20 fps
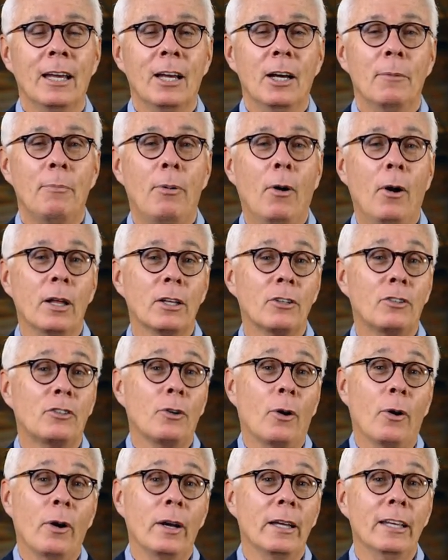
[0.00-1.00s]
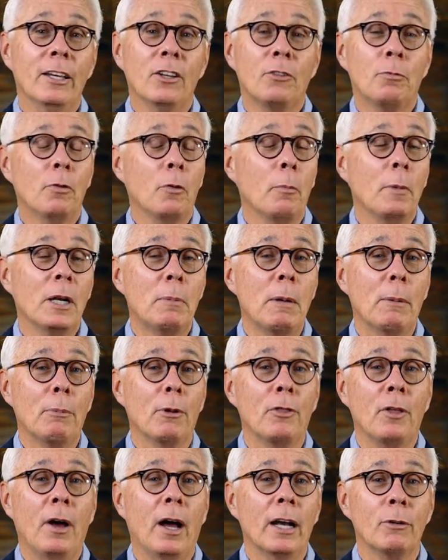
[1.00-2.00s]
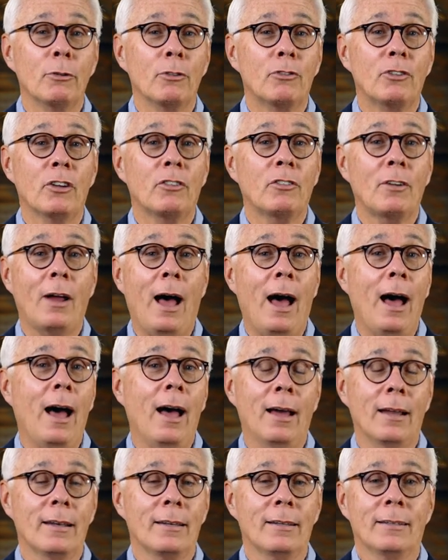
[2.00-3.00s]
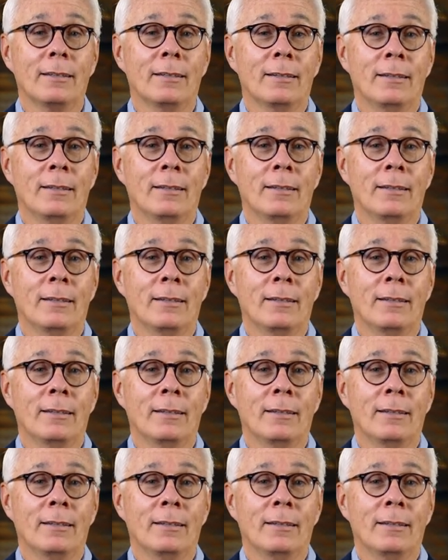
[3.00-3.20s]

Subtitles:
The point of the story is, so many people thought he was just odd,